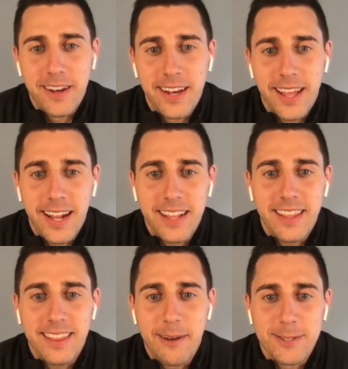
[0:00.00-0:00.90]
and and I
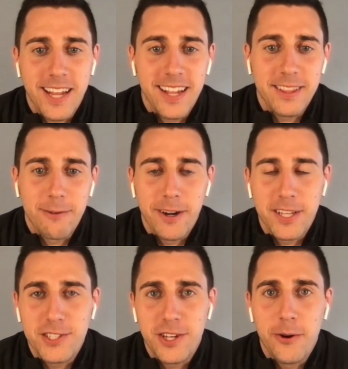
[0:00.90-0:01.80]
think that was kind of like the
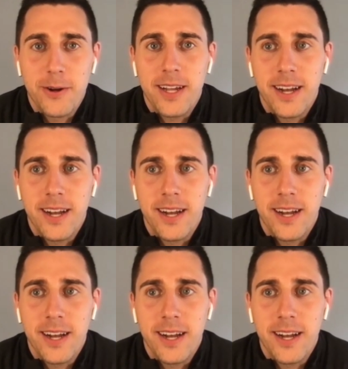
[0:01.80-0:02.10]
running joke.